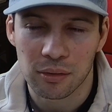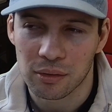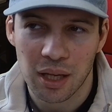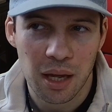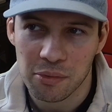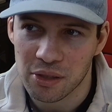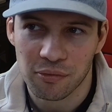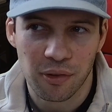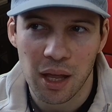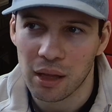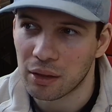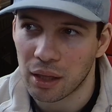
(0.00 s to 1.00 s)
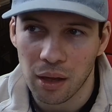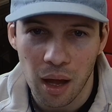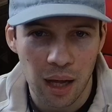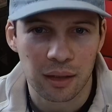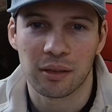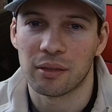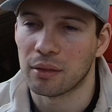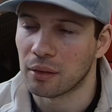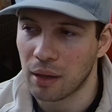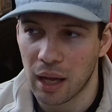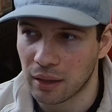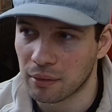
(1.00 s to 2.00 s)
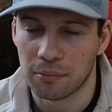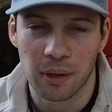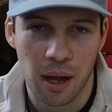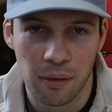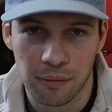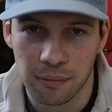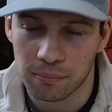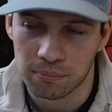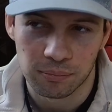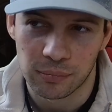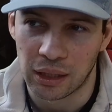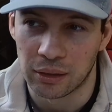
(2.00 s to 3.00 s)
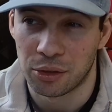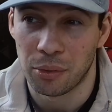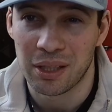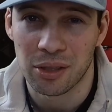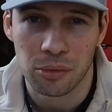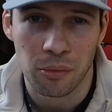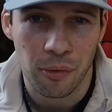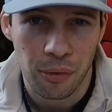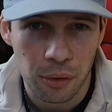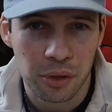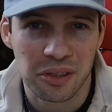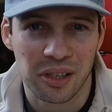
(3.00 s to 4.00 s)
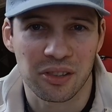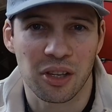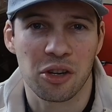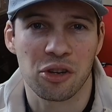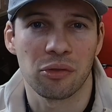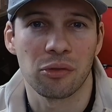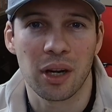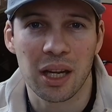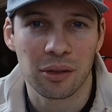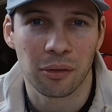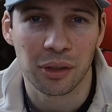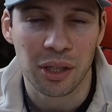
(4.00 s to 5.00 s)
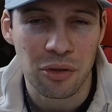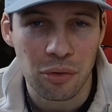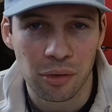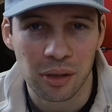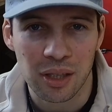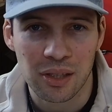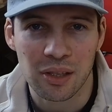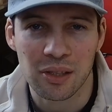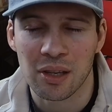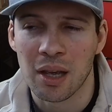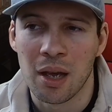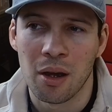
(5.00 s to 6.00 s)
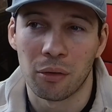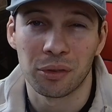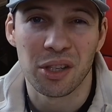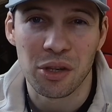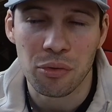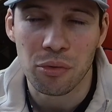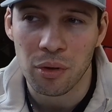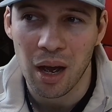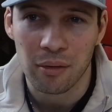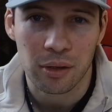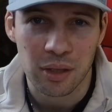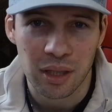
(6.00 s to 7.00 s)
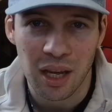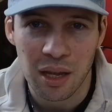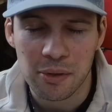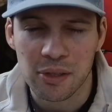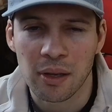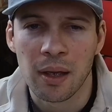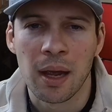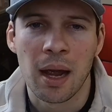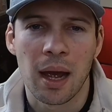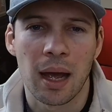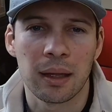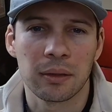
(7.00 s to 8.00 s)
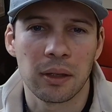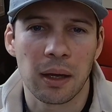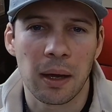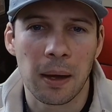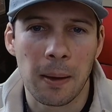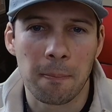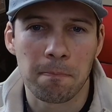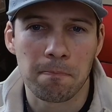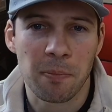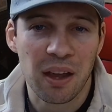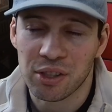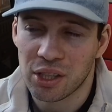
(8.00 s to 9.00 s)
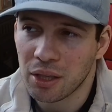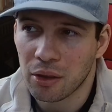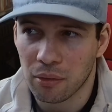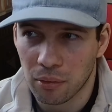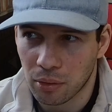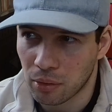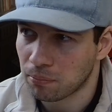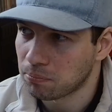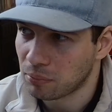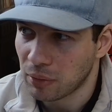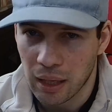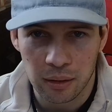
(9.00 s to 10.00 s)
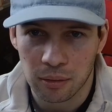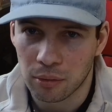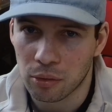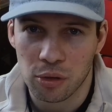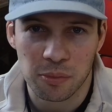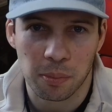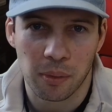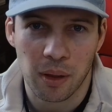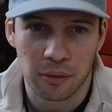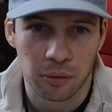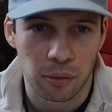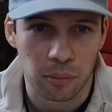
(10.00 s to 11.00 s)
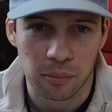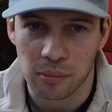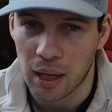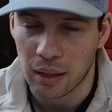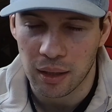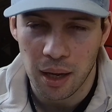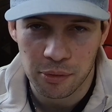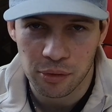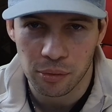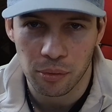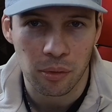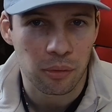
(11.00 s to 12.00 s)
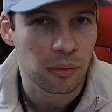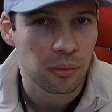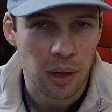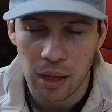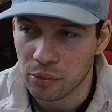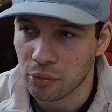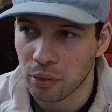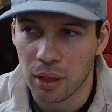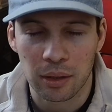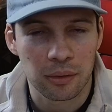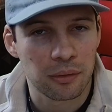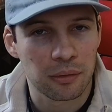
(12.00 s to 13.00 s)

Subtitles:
games failed a lot, like we have like 20 to 30 succession rate of the new releases of the new R&D games, and I've seen it like cross-platform, like App Store, Android,